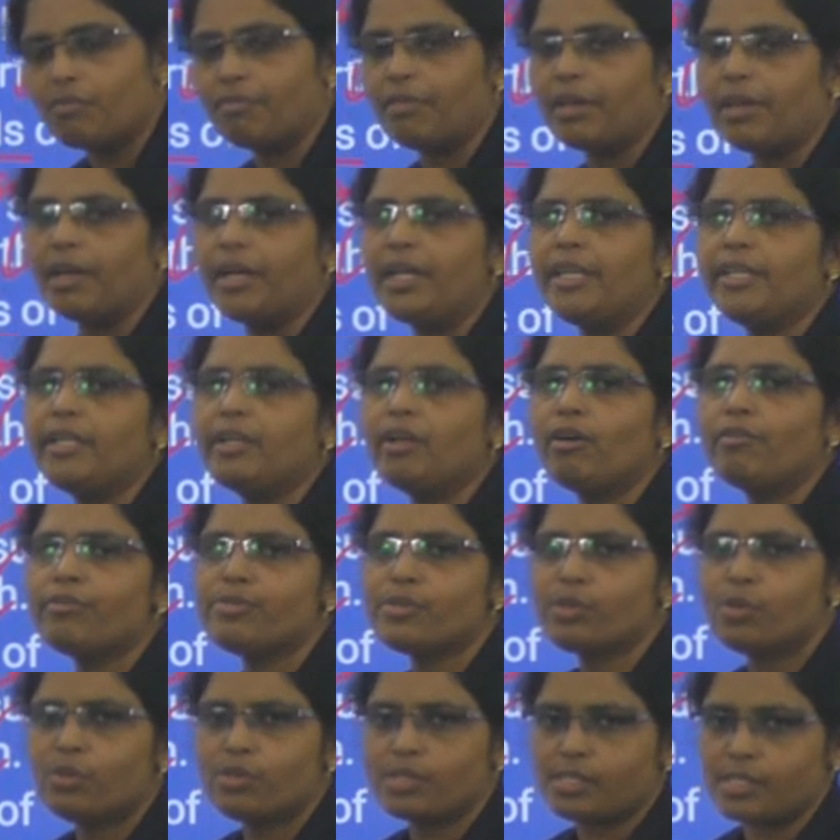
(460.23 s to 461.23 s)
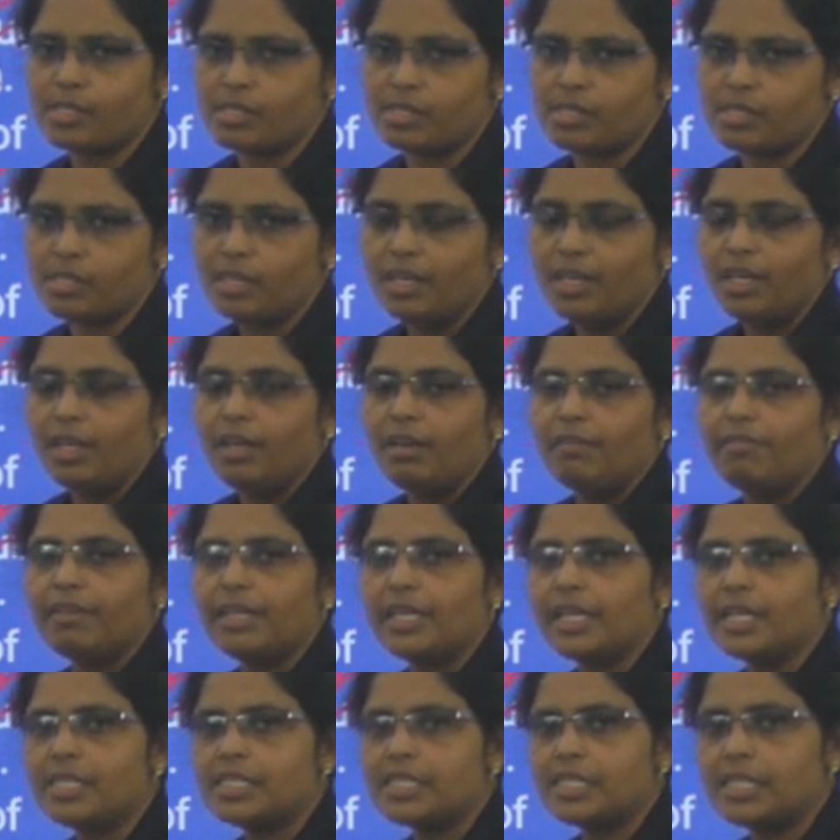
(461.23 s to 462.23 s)
Variety of sources. We
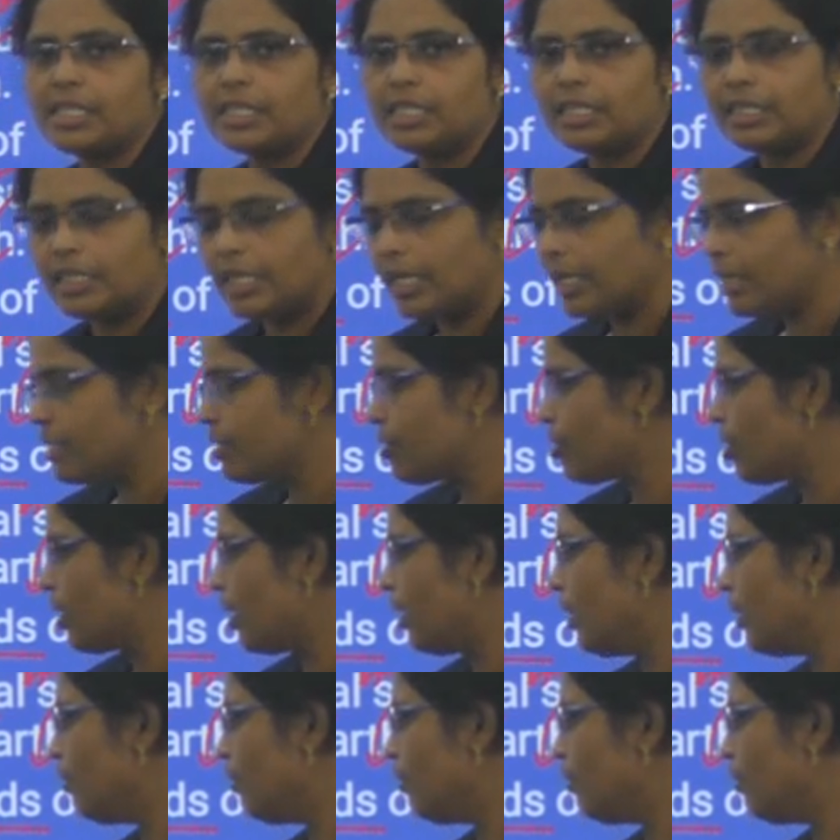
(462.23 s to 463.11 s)
can see the terrestrial